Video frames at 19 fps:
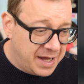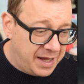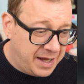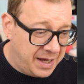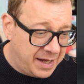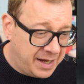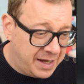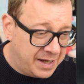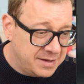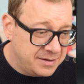
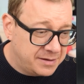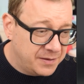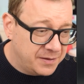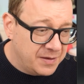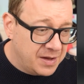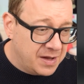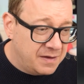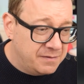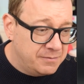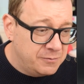and
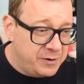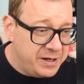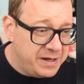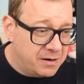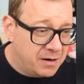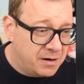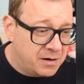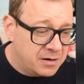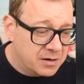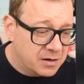we
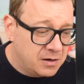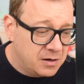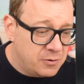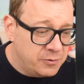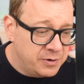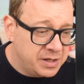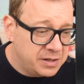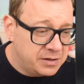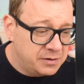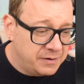are
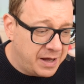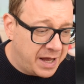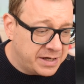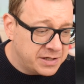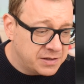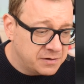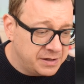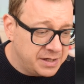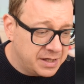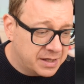going to
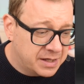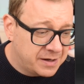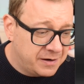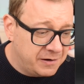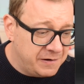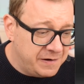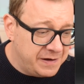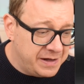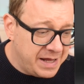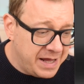actually
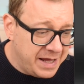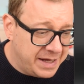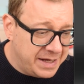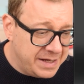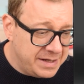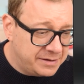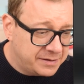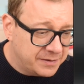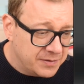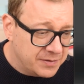
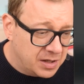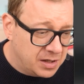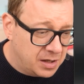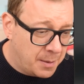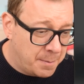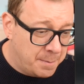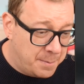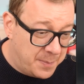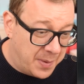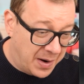create
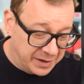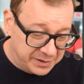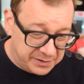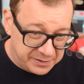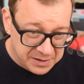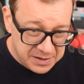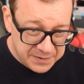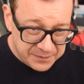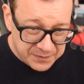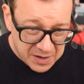a
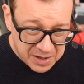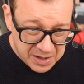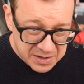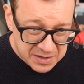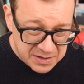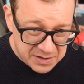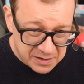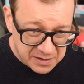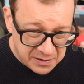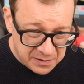button
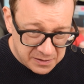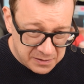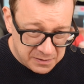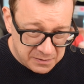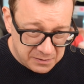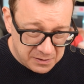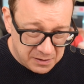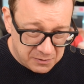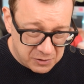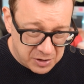so
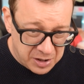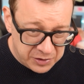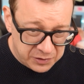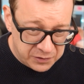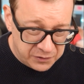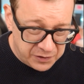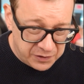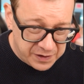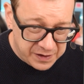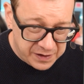right
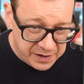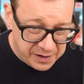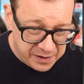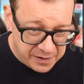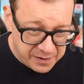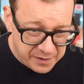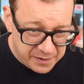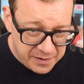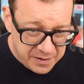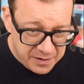over
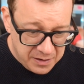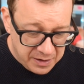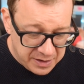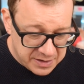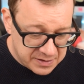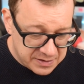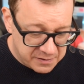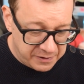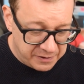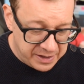here
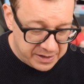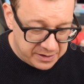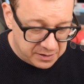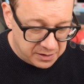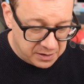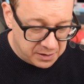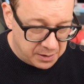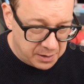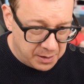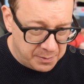let's create
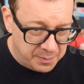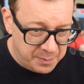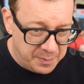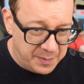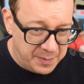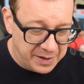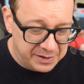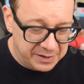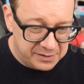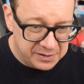a, a
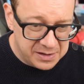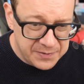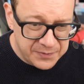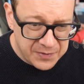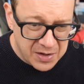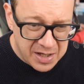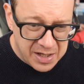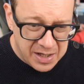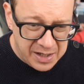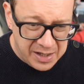button
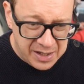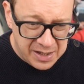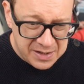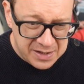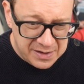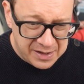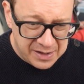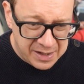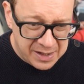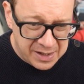
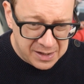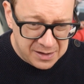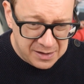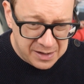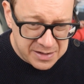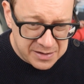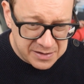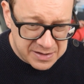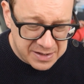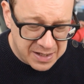and then
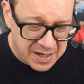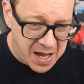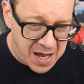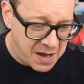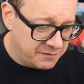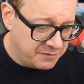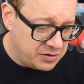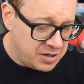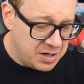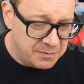let's just
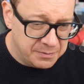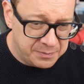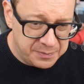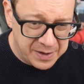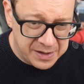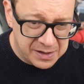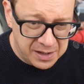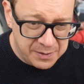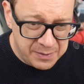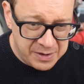have yeah
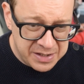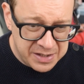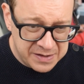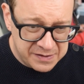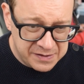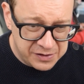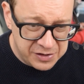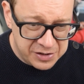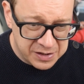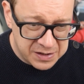pick an image
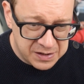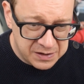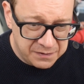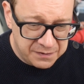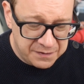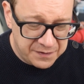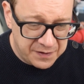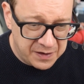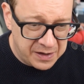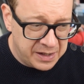is just
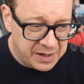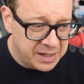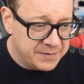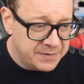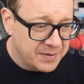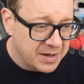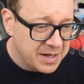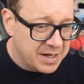fine